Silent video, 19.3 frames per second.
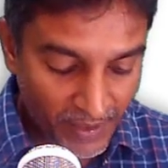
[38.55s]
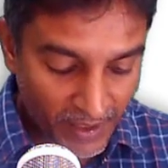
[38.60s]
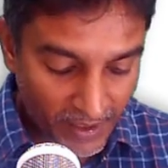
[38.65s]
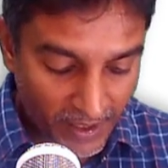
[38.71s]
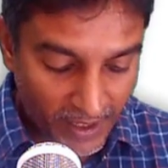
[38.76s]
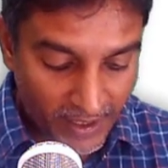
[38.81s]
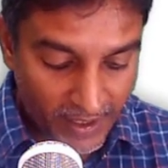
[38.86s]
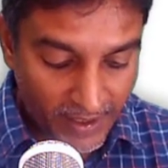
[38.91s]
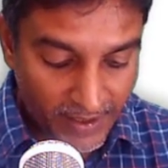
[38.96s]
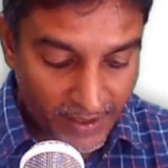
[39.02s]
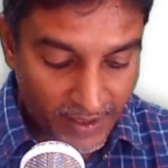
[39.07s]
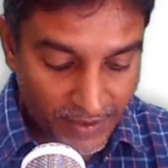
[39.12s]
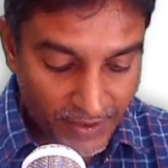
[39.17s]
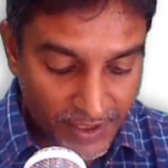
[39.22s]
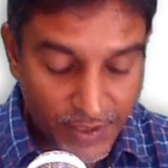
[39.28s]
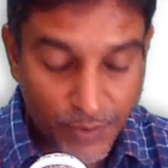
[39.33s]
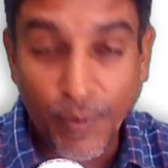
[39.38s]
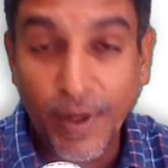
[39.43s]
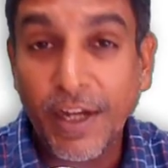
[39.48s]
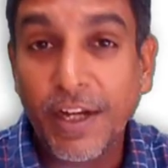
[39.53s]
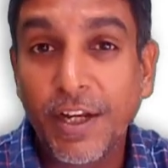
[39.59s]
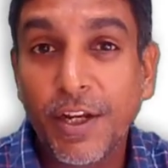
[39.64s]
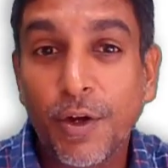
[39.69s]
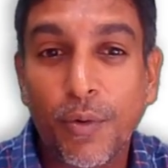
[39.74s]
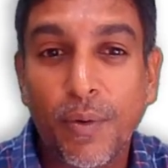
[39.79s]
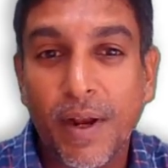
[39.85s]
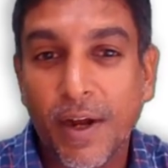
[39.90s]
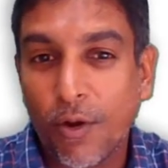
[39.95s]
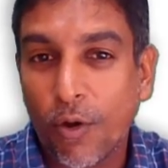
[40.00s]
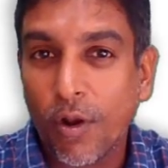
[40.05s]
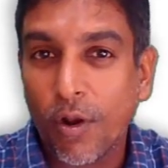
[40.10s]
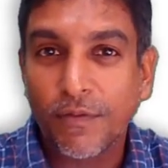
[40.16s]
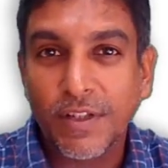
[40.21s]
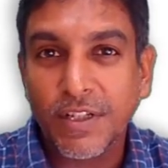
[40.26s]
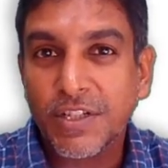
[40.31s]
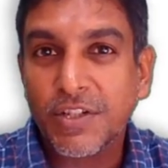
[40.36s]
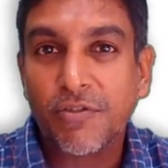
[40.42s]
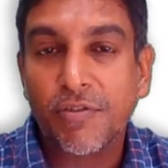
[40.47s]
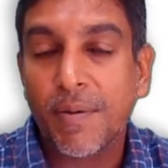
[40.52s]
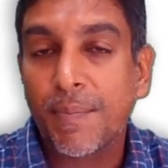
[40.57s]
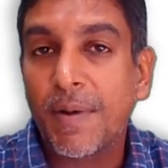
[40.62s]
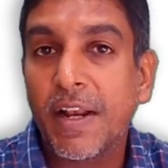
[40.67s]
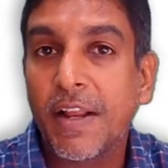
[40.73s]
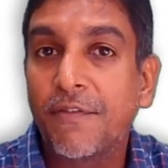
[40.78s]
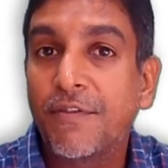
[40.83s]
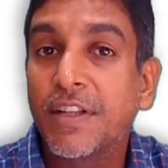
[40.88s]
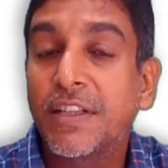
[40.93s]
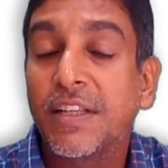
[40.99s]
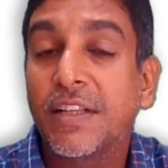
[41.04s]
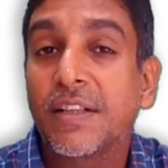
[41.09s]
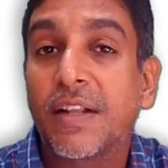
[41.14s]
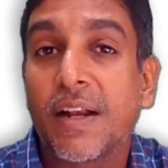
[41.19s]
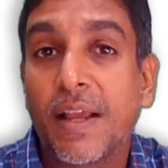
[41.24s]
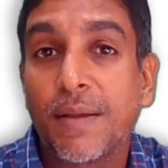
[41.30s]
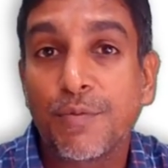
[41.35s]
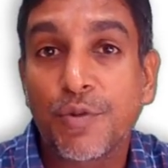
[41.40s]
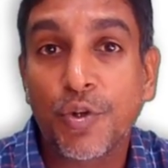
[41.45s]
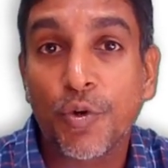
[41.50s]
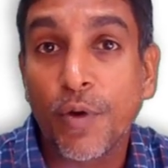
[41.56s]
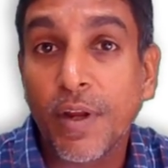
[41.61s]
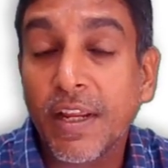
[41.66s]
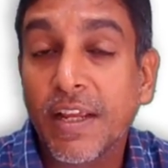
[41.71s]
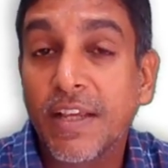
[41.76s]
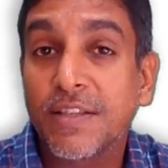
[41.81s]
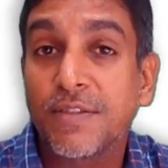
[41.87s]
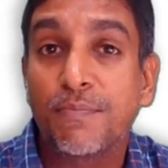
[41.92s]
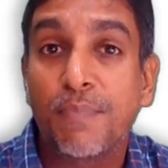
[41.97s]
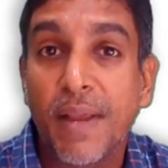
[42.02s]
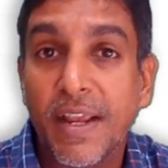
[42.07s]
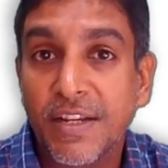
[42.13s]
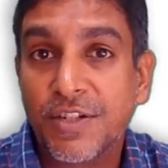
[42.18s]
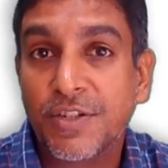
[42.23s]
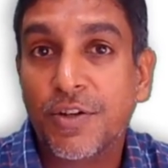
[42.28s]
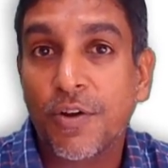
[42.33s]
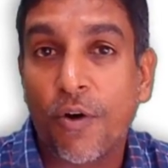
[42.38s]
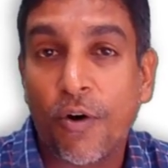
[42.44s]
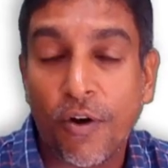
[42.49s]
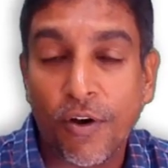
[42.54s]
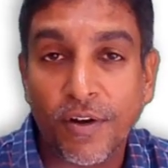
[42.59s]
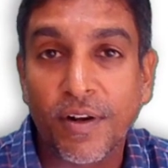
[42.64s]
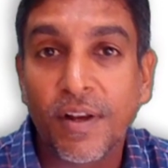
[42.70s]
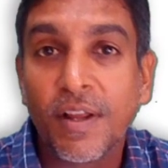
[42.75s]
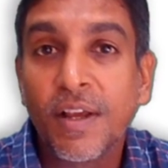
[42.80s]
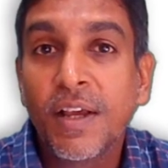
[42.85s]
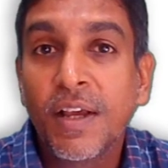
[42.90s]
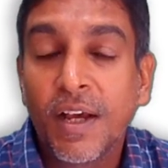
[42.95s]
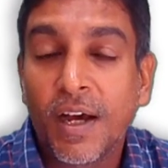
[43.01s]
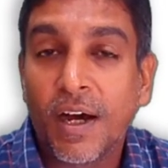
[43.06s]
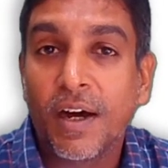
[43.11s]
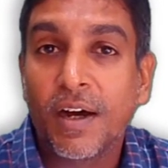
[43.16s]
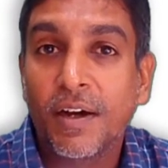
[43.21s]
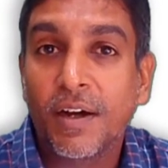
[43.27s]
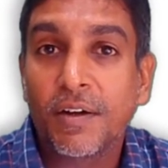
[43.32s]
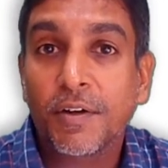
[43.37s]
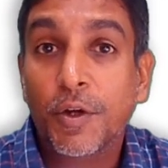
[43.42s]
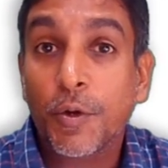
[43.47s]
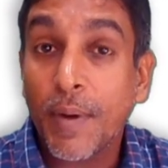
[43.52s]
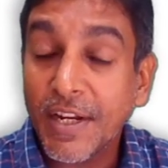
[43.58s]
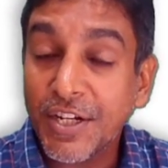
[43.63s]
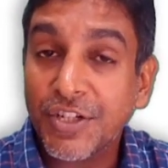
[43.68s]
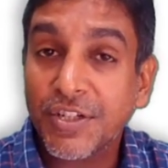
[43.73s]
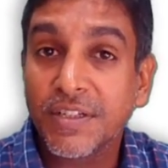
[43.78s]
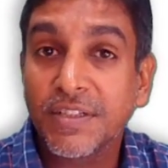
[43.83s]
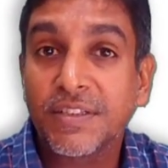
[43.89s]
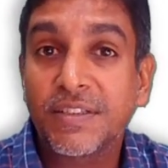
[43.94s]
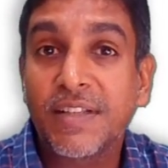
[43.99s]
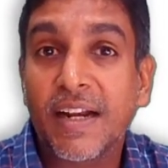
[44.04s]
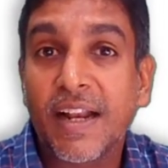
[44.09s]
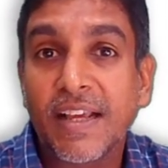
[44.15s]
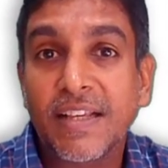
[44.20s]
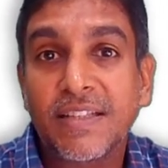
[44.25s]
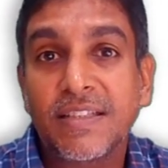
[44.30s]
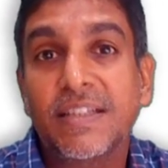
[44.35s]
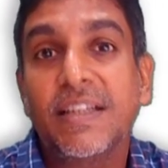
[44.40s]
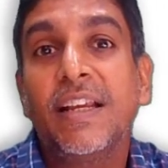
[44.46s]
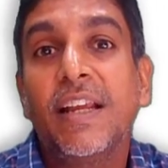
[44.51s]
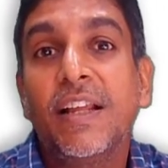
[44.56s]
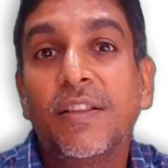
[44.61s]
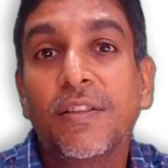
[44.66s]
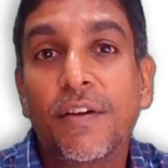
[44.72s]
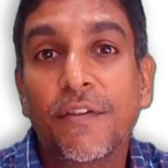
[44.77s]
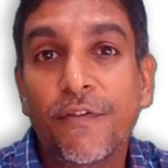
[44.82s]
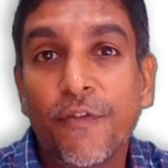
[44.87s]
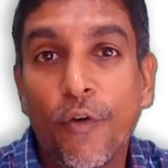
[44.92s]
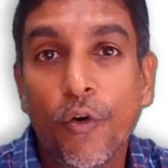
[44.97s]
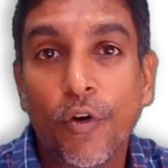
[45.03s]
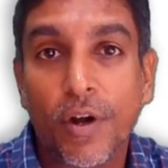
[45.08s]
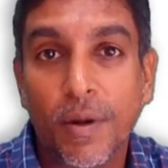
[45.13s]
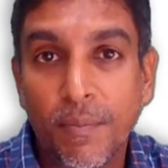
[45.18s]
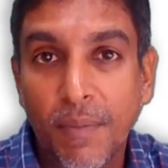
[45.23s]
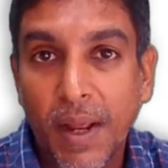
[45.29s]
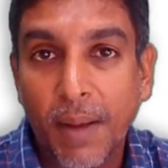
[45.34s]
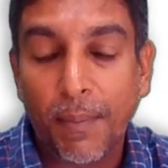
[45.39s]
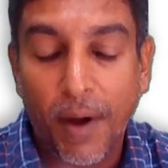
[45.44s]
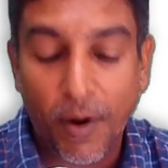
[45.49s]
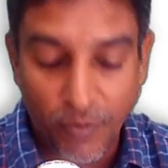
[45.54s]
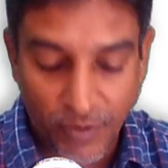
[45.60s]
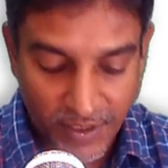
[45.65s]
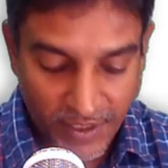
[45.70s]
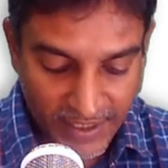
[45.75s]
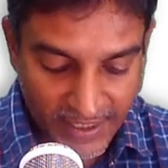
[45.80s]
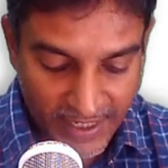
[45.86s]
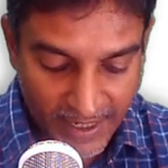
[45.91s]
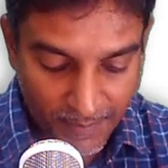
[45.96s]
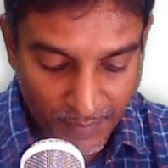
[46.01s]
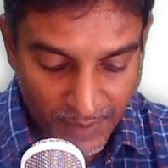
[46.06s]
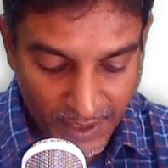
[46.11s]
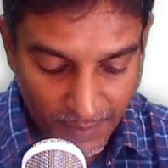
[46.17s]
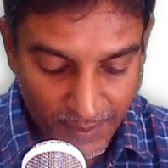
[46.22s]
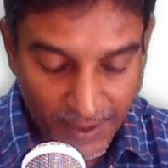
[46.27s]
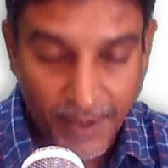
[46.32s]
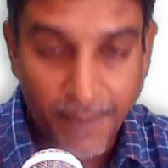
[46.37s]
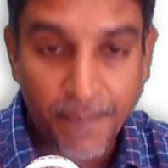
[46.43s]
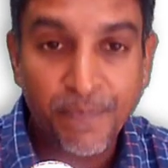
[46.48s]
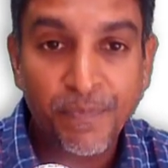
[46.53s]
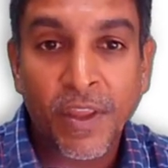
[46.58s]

And this video and all of the script and everything that I'm showing is based on uh, questions that I see in the forum about TempDB.